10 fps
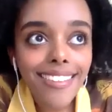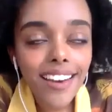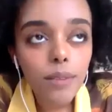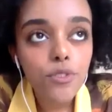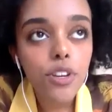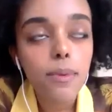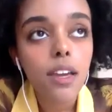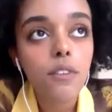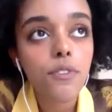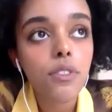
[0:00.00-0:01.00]
that I'm
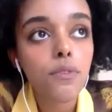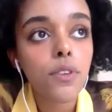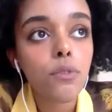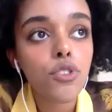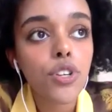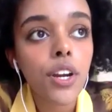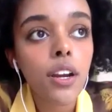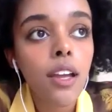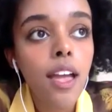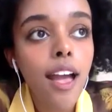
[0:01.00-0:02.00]
dreaming of for the future,